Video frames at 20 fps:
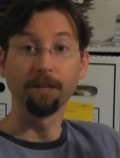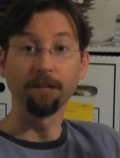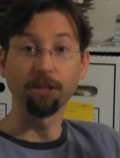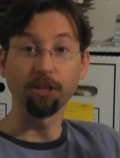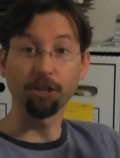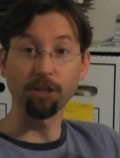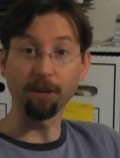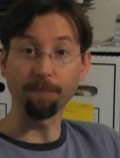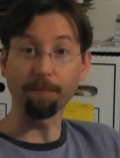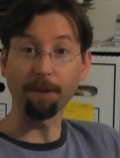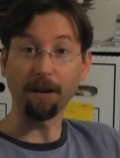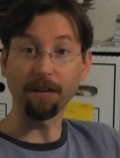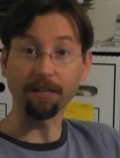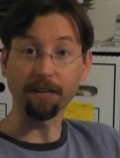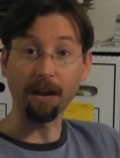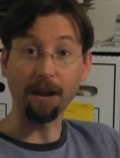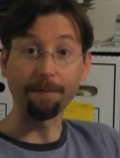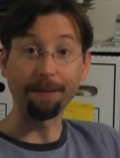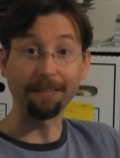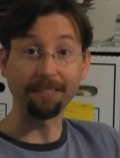ship on
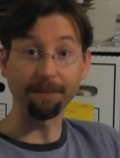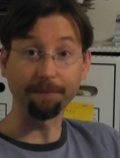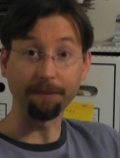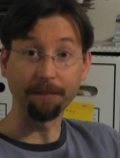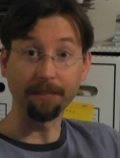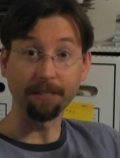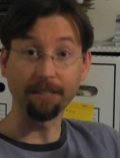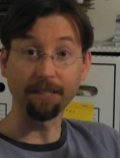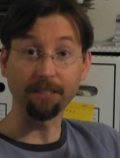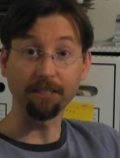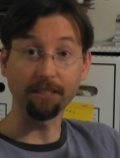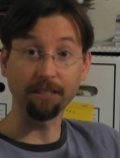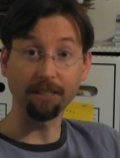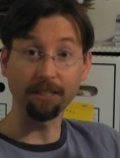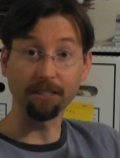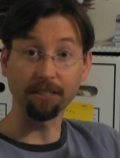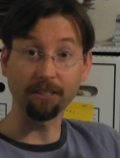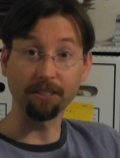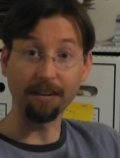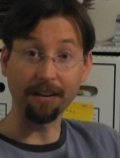time. That's something the DC
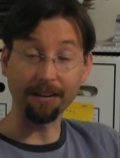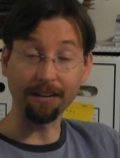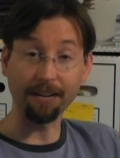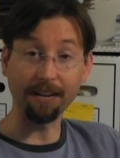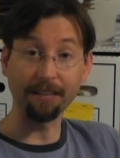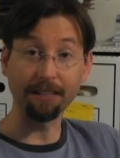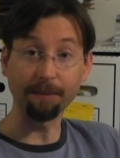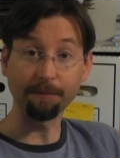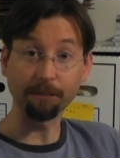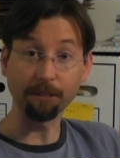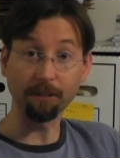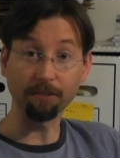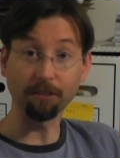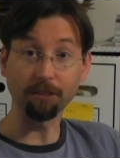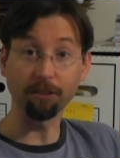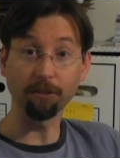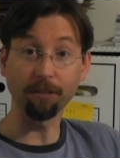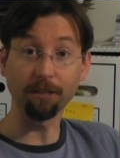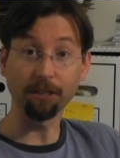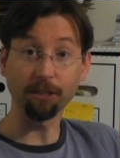has dedicated themselves
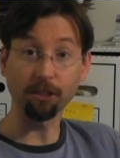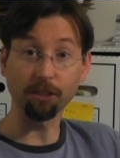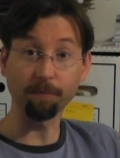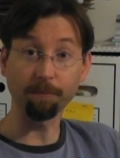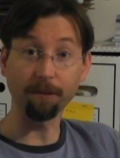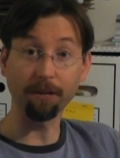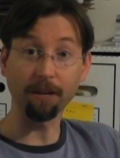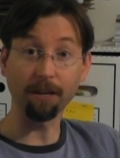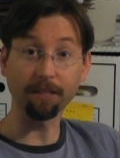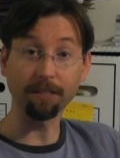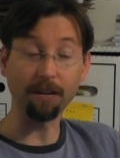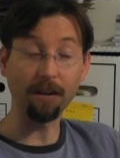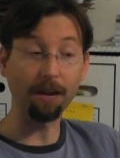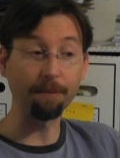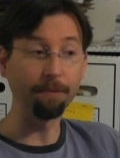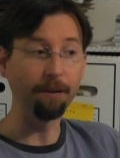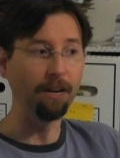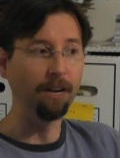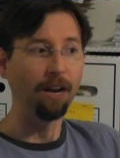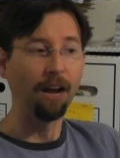to doing is shipping on
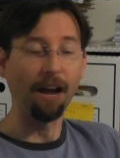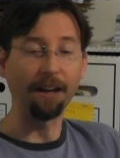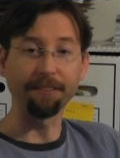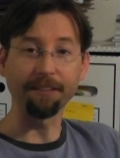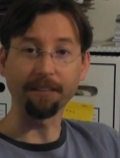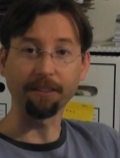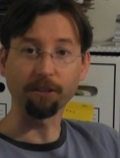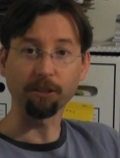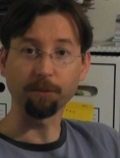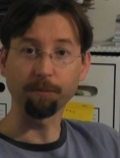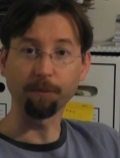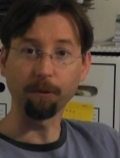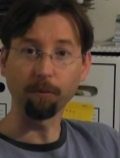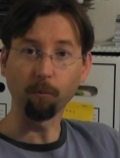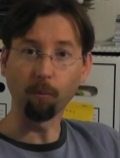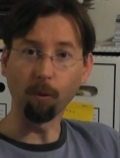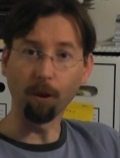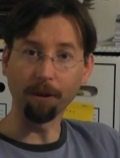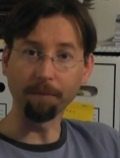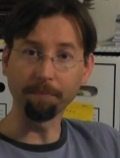time. I think there's
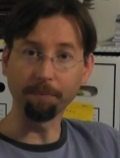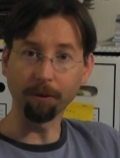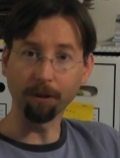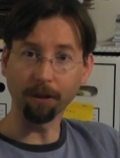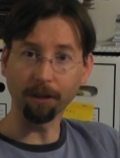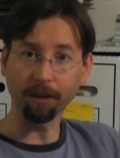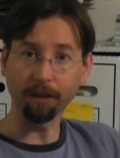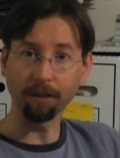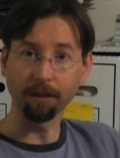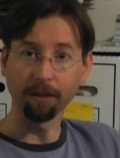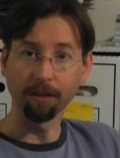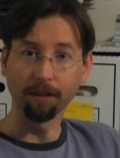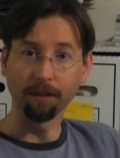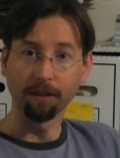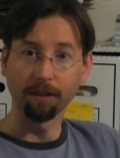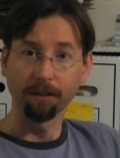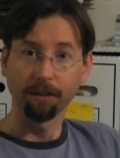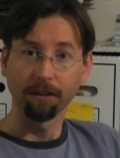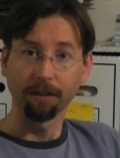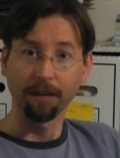been one book,
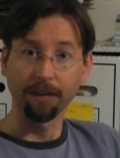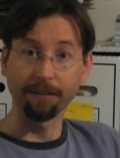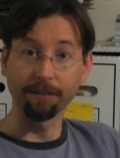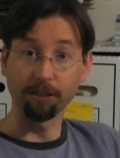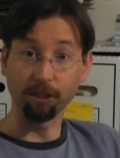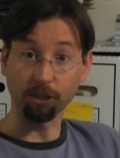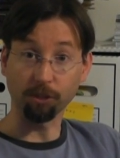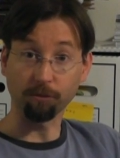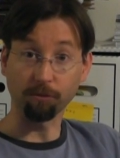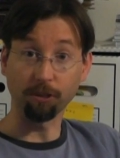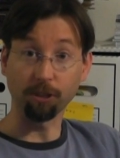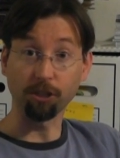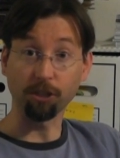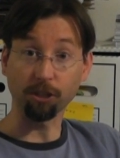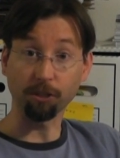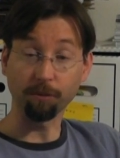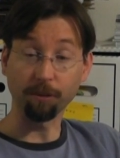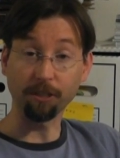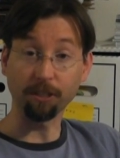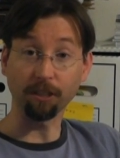and just
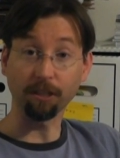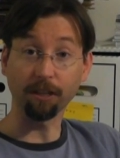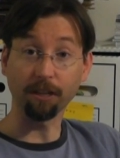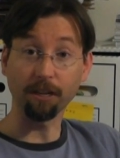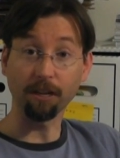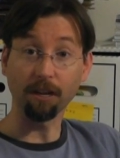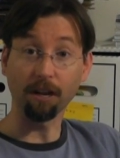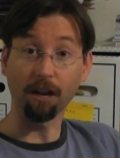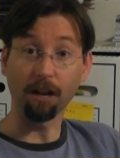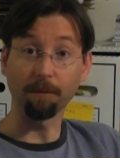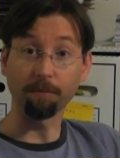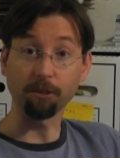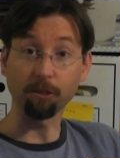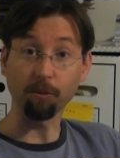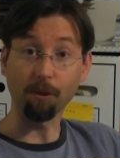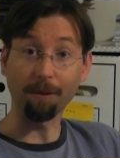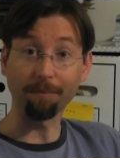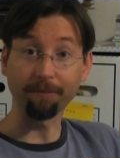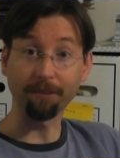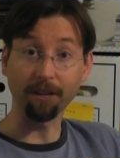just recently um,
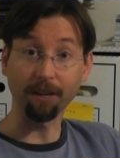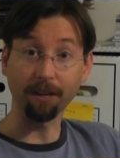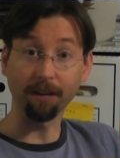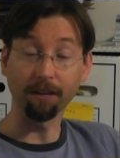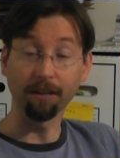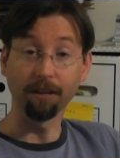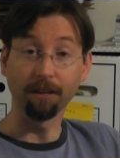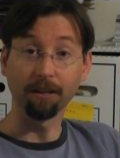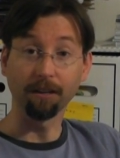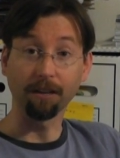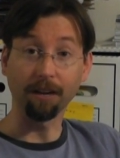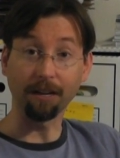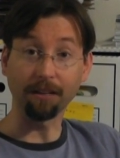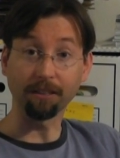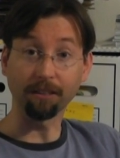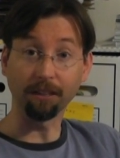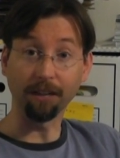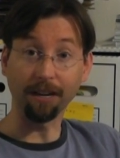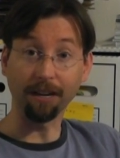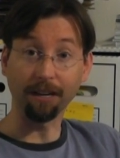Swamp Thing got
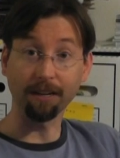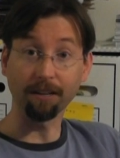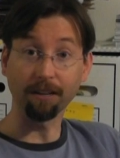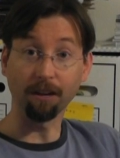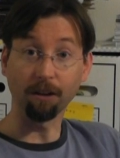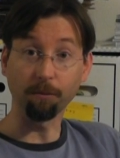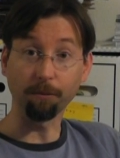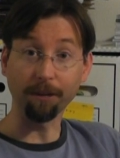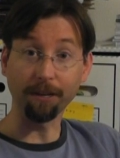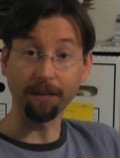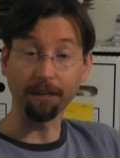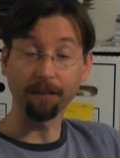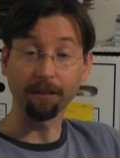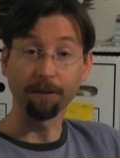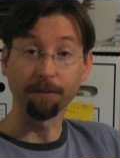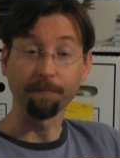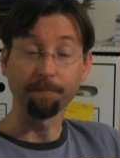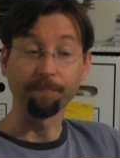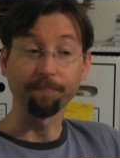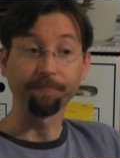delayed a week.
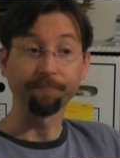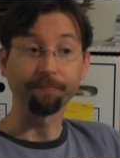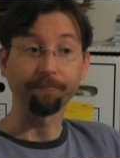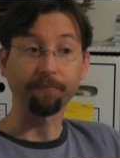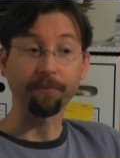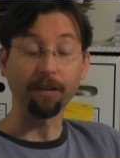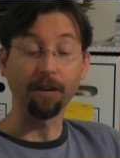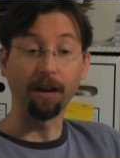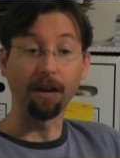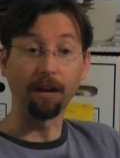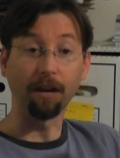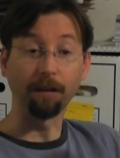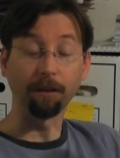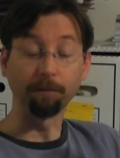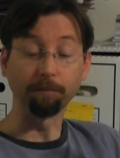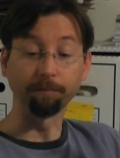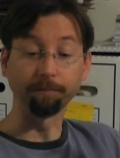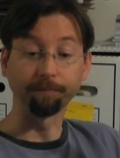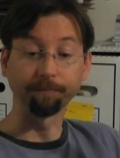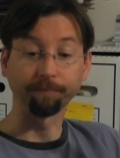
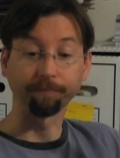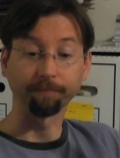Um,